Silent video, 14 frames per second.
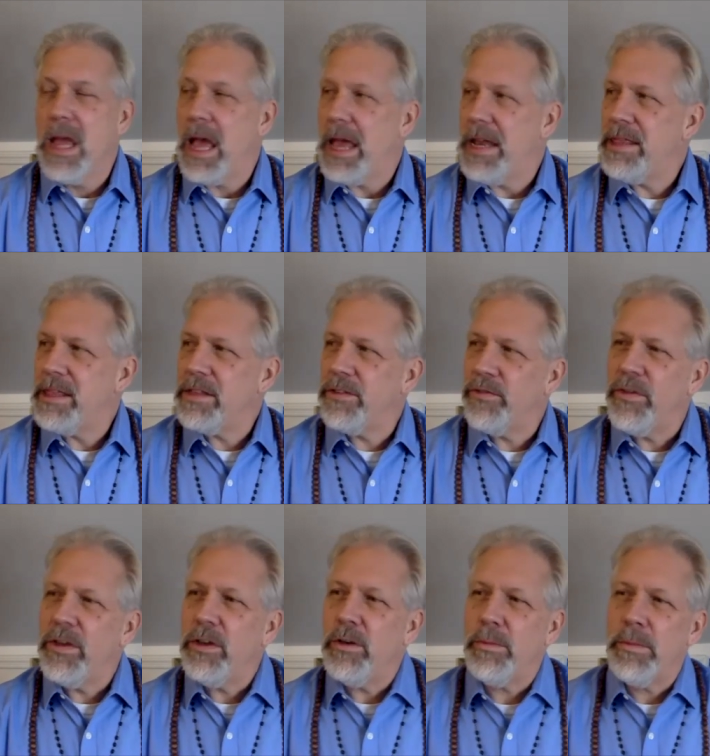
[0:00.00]
And in this
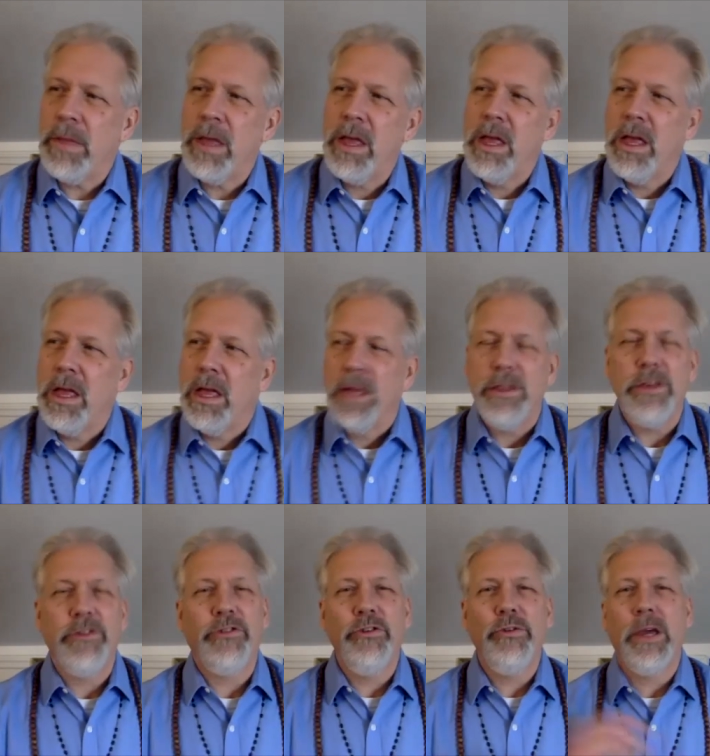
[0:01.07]
film,
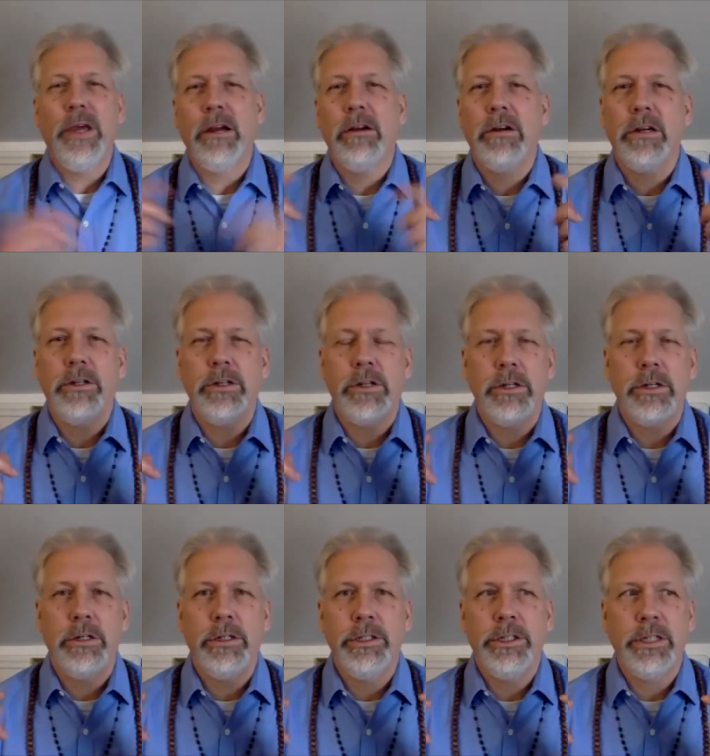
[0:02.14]
these two
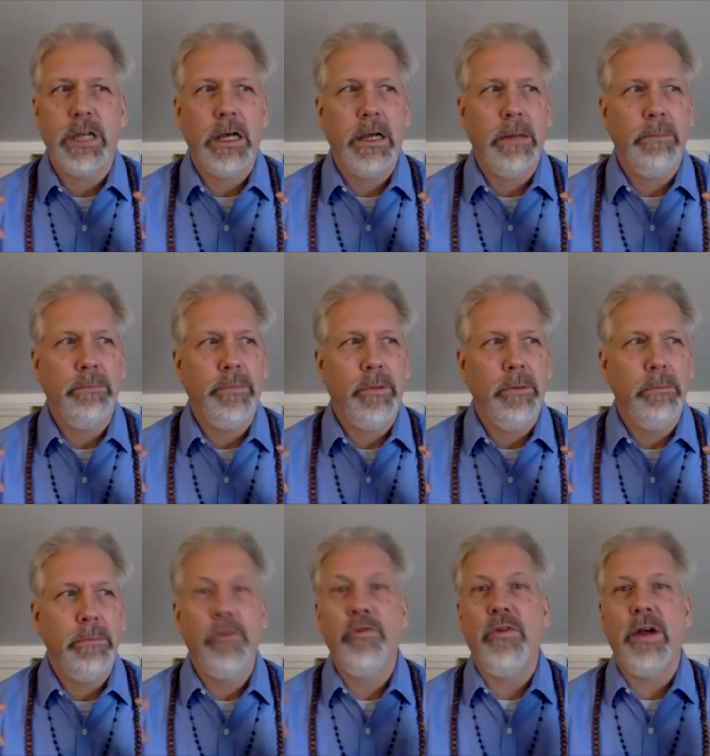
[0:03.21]
characters um,
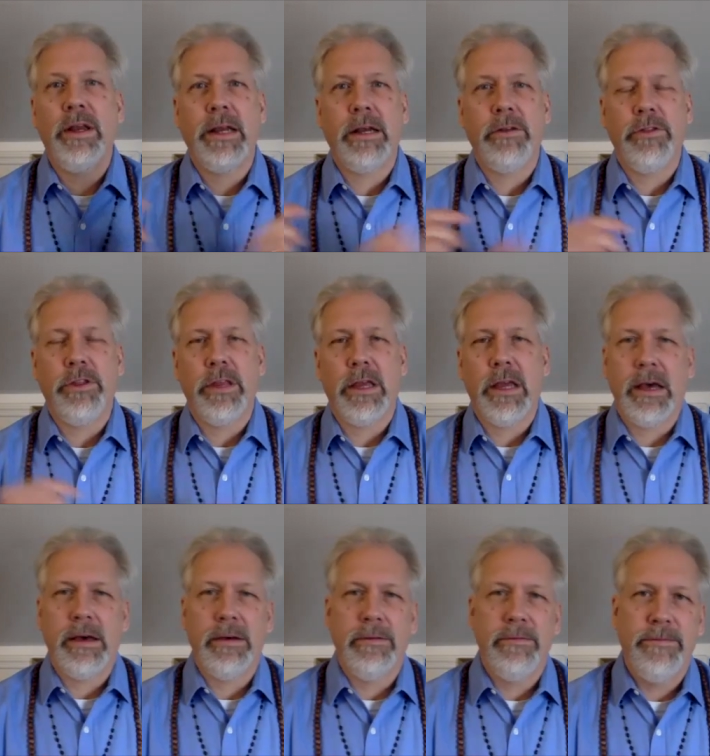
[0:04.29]
both find out that they
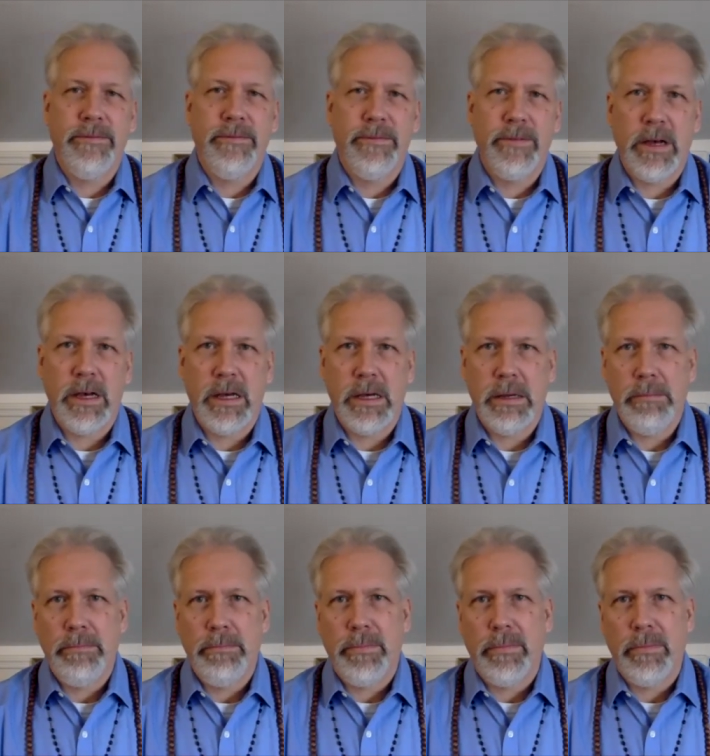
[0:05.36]
have um,